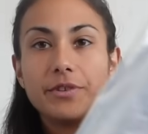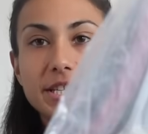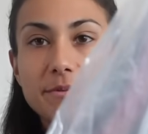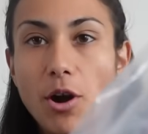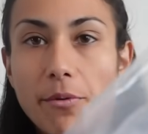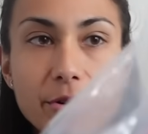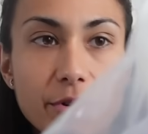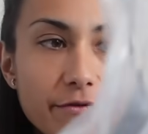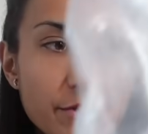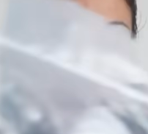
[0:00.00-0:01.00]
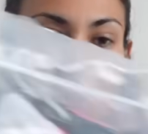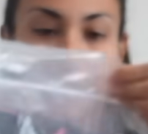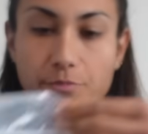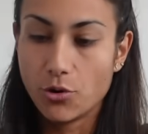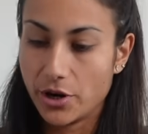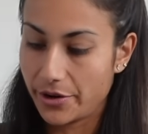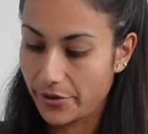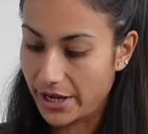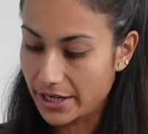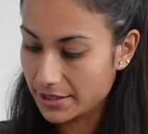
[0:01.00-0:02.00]
This is probably one of the most important
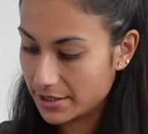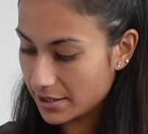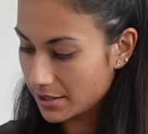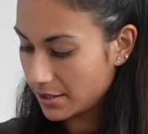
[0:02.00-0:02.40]
things.